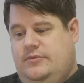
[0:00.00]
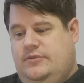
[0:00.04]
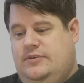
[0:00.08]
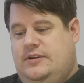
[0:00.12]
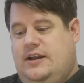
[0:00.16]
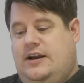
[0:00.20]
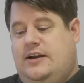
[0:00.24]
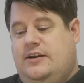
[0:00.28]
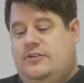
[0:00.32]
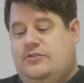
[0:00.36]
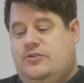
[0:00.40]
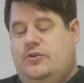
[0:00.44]

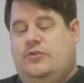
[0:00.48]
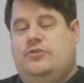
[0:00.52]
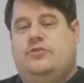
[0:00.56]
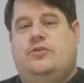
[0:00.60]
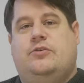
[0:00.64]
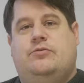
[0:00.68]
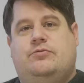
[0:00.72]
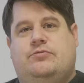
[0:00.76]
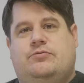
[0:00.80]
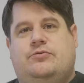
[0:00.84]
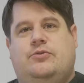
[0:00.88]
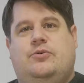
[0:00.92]
there is
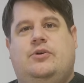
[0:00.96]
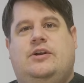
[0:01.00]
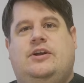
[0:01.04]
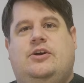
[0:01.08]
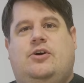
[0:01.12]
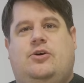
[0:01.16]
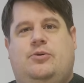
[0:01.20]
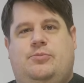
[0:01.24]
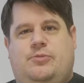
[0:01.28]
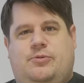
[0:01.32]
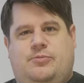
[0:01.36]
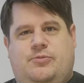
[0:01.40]
also fully
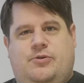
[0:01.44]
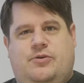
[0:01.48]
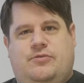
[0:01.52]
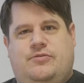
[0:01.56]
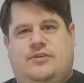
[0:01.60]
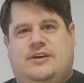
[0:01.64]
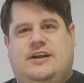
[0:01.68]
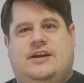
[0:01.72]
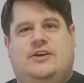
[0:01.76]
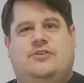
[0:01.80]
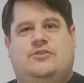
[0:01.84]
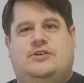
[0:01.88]

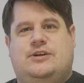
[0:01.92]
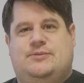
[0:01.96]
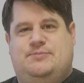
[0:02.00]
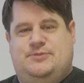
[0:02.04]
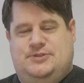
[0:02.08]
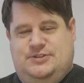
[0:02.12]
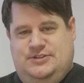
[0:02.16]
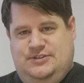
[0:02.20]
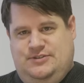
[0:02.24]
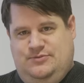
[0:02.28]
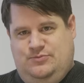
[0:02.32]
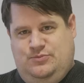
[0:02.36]
homomorphic
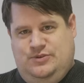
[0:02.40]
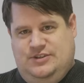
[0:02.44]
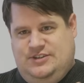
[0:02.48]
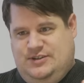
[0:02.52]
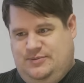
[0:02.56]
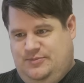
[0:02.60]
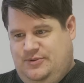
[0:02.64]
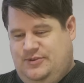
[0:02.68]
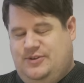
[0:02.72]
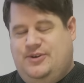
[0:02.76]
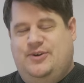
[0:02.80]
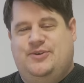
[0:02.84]
encryption, which
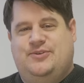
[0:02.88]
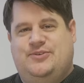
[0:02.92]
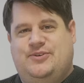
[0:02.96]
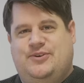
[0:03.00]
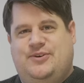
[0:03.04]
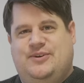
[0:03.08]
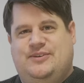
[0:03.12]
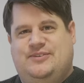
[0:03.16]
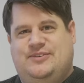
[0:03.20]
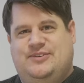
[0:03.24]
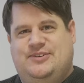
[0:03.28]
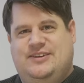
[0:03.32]
I'm not going to
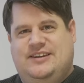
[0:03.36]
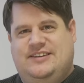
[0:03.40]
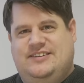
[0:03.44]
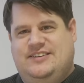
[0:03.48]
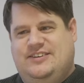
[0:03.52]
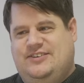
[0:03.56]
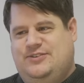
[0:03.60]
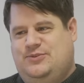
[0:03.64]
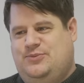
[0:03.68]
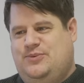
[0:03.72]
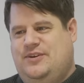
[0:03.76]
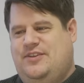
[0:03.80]
go into
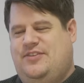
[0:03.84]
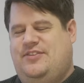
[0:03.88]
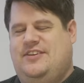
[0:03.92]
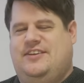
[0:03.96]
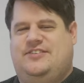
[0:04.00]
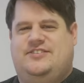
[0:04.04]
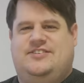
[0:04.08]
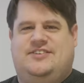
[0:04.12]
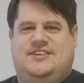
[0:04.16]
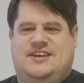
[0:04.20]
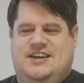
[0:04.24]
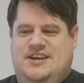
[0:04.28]
details with.
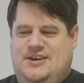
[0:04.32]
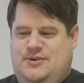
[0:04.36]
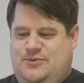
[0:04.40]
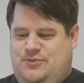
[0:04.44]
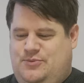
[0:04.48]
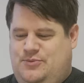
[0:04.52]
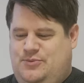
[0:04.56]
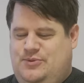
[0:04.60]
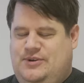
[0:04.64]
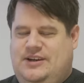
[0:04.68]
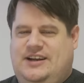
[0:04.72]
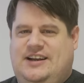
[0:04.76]
That's
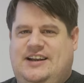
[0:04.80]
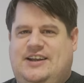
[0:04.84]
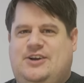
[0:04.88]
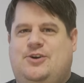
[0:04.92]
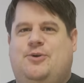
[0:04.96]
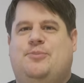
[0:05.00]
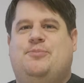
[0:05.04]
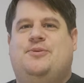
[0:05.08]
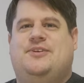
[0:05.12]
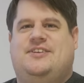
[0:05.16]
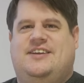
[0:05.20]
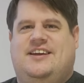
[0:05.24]
really
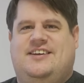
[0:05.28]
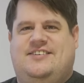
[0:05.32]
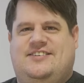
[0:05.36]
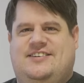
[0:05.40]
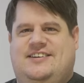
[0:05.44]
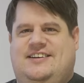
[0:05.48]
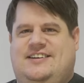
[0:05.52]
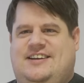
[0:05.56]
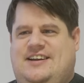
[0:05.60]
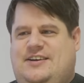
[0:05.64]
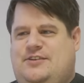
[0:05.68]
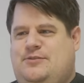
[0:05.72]

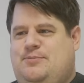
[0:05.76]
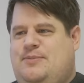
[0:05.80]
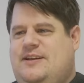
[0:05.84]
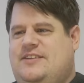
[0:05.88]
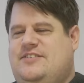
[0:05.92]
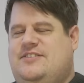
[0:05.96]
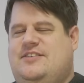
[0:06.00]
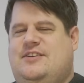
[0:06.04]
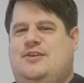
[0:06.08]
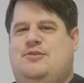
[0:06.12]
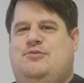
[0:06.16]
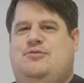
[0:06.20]
computationally
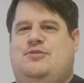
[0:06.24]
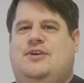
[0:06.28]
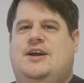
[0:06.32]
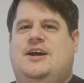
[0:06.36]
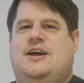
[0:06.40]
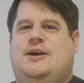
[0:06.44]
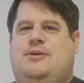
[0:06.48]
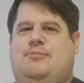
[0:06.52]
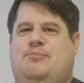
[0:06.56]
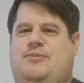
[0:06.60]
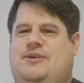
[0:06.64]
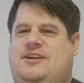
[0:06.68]
expensive,
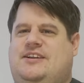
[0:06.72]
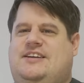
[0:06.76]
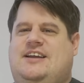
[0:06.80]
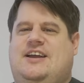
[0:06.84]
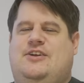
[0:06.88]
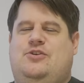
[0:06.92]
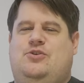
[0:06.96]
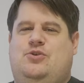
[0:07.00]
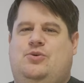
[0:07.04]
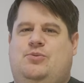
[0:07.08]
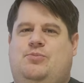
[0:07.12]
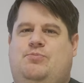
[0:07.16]
but it
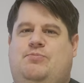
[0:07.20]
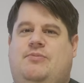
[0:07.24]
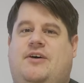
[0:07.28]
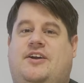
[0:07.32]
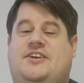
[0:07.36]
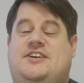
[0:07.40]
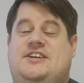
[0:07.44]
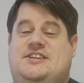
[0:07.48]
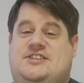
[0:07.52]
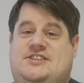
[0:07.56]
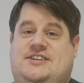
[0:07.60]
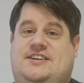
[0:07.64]
can do
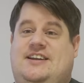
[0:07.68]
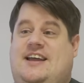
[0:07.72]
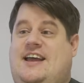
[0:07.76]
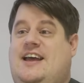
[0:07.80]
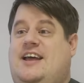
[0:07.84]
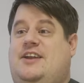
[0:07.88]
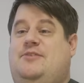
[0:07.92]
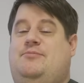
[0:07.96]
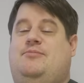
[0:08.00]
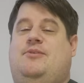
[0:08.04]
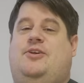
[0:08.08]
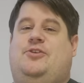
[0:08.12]
addition
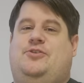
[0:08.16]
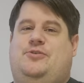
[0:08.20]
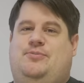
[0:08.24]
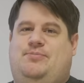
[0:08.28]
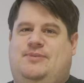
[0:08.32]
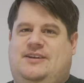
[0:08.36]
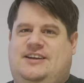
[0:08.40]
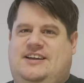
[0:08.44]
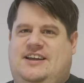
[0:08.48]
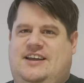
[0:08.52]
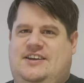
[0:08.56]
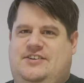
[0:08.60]
and
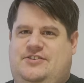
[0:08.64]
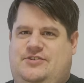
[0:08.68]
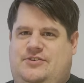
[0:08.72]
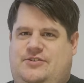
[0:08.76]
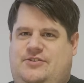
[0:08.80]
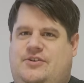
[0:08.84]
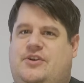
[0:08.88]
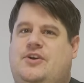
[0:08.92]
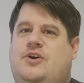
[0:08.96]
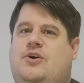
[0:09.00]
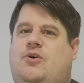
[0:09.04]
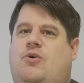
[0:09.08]

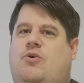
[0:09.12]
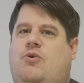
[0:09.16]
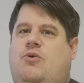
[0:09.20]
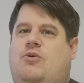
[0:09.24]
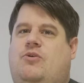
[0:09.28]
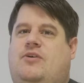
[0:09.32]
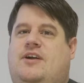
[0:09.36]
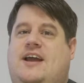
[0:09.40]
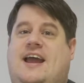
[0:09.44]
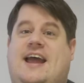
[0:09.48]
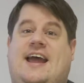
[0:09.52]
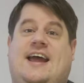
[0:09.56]
multiplication,
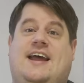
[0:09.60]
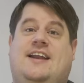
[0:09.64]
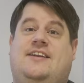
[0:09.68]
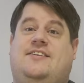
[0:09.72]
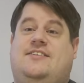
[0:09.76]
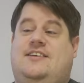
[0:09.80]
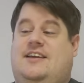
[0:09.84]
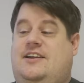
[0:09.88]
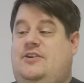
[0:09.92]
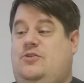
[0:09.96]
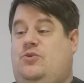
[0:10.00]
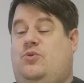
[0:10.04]
or
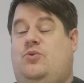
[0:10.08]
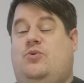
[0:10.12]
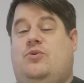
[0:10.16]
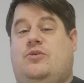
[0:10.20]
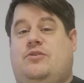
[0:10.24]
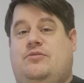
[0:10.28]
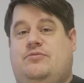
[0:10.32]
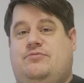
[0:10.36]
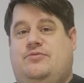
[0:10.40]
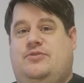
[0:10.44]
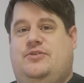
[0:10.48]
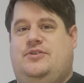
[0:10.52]
and and
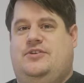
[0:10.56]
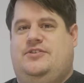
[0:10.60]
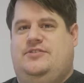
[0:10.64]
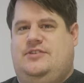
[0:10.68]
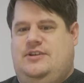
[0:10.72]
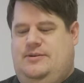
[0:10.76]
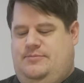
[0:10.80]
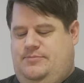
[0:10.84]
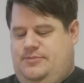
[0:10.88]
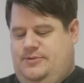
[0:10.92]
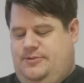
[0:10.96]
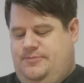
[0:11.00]
or, for
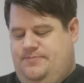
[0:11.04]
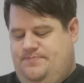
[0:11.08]
example.